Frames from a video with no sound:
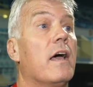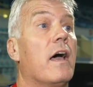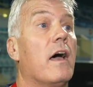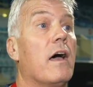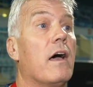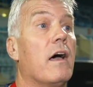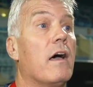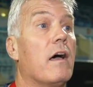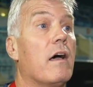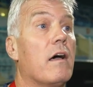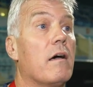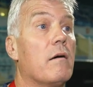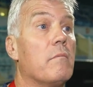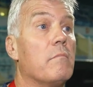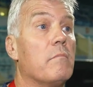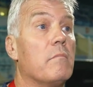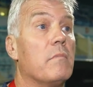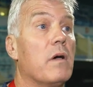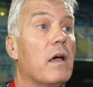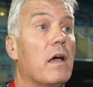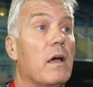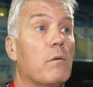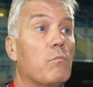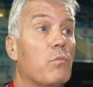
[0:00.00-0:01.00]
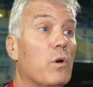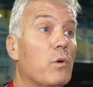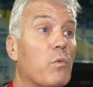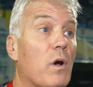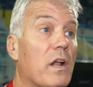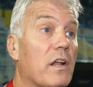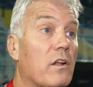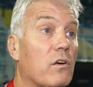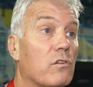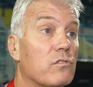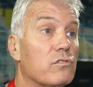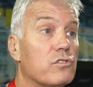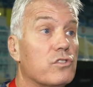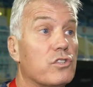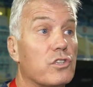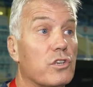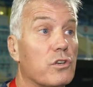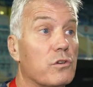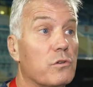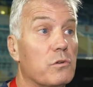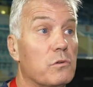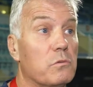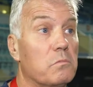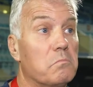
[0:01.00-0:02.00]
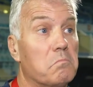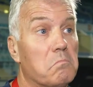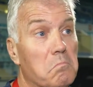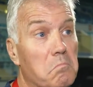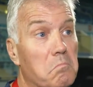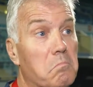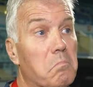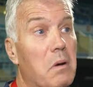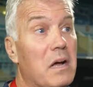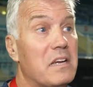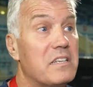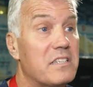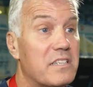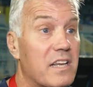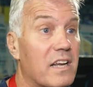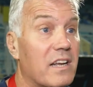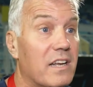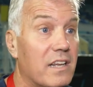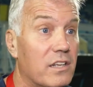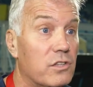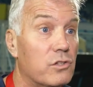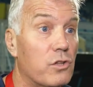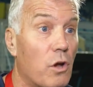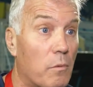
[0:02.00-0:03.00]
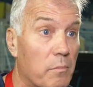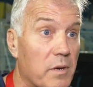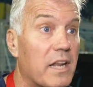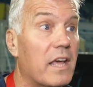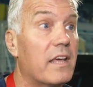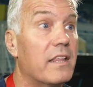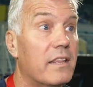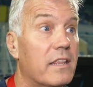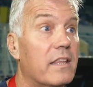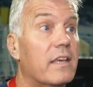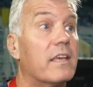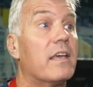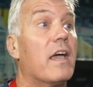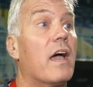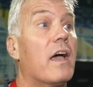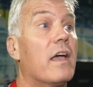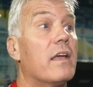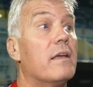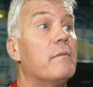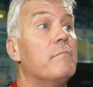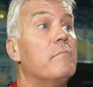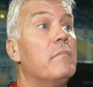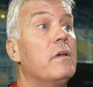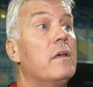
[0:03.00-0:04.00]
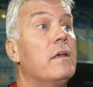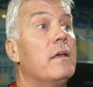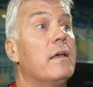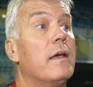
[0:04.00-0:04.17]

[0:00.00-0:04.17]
Um, and we went on to basically dominate the game.